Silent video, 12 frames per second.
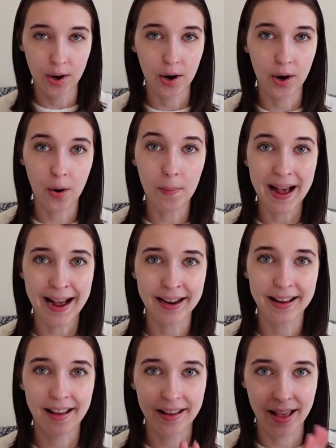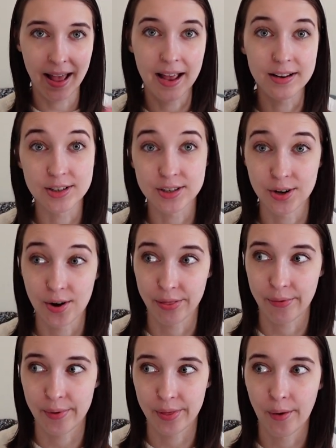Go back and start
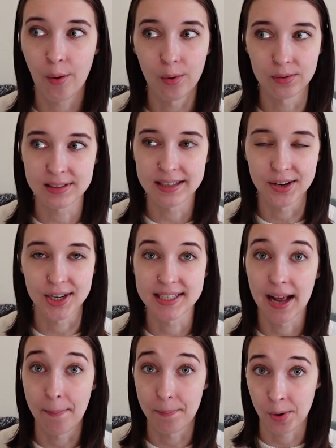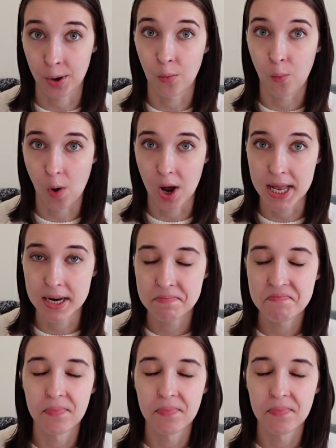through the whole series at book 1,